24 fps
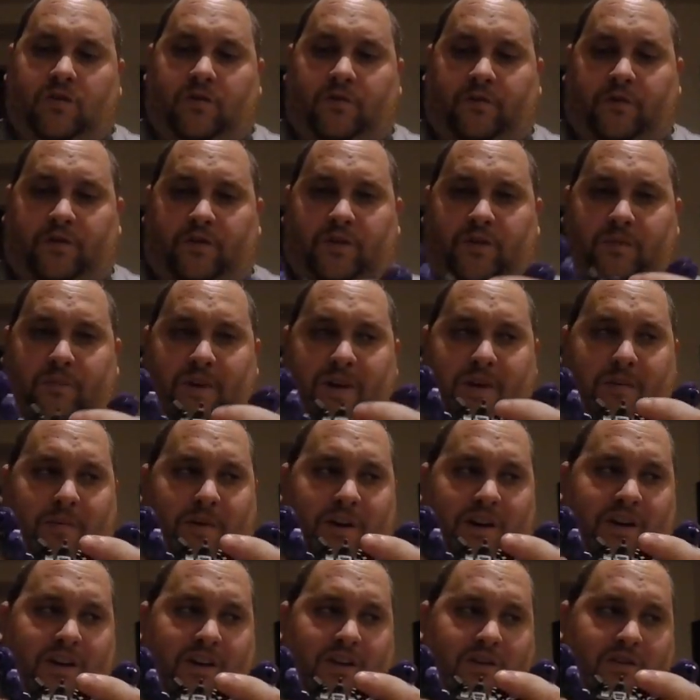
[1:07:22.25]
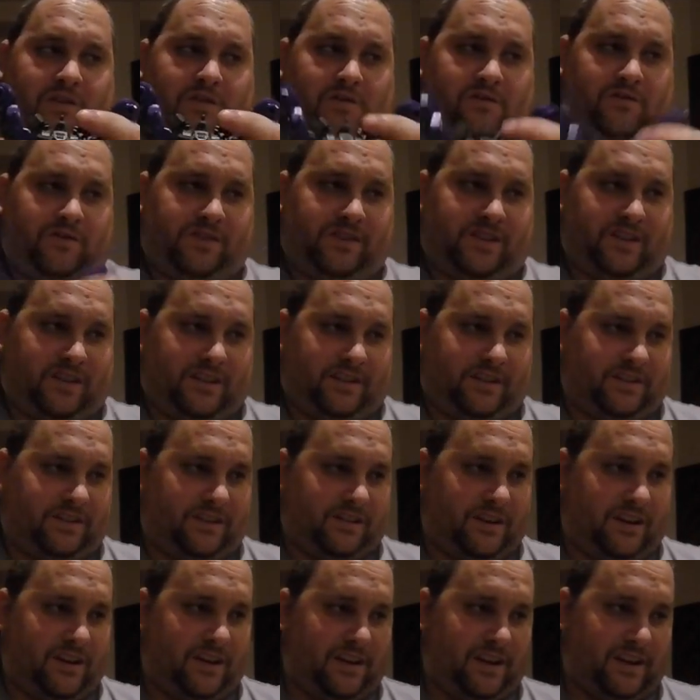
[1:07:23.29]
for the main body you use
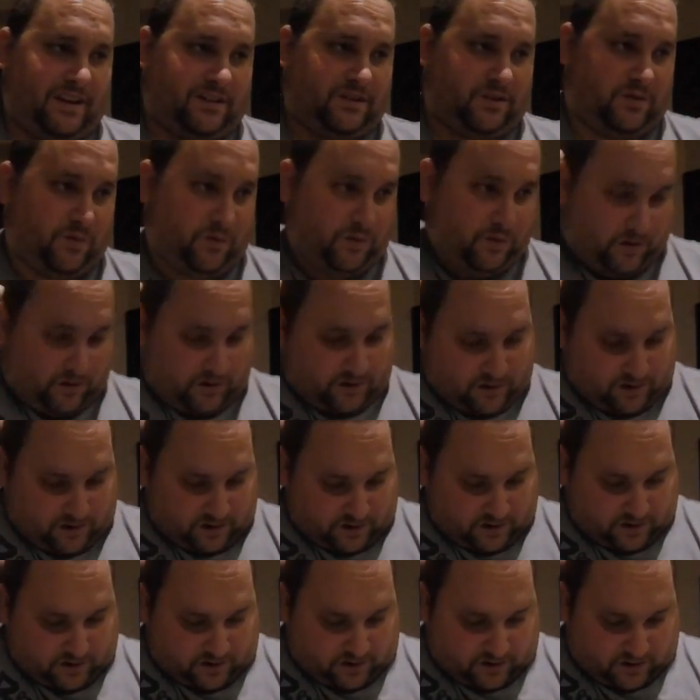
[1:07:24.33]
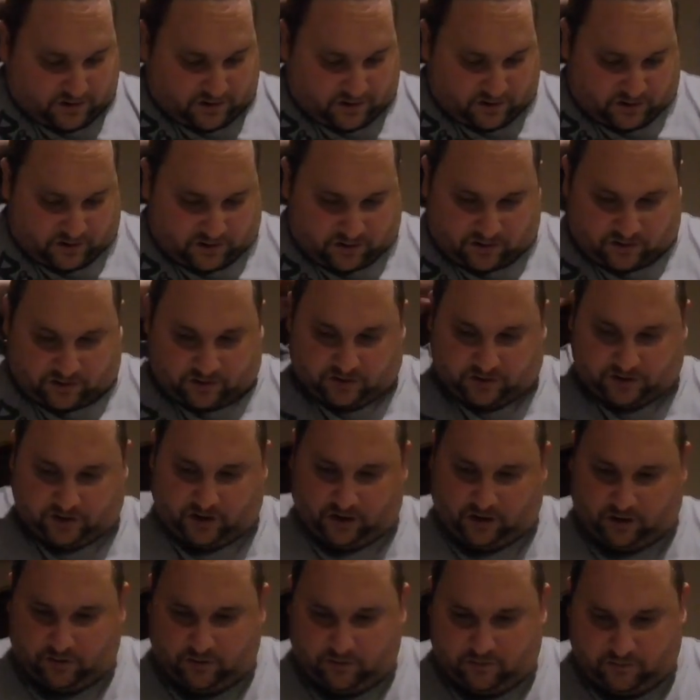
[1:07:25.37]
this, and that's cool.
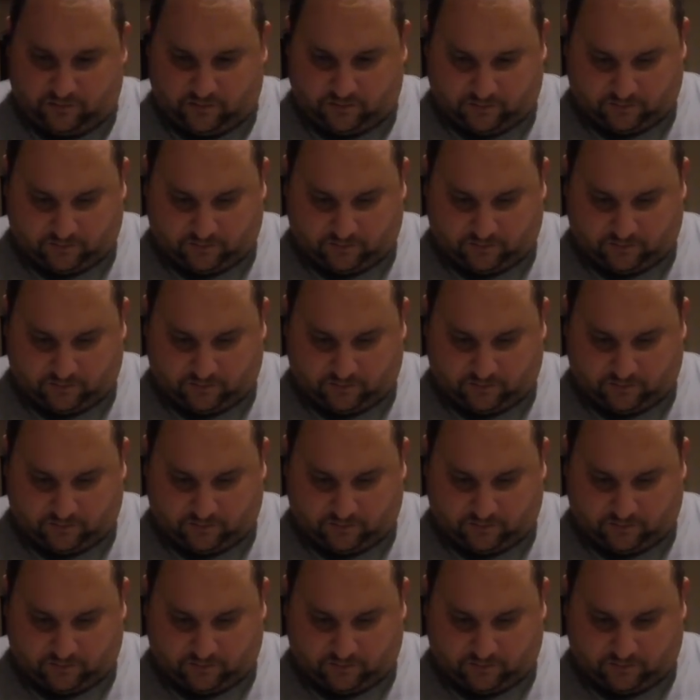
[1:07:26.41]
So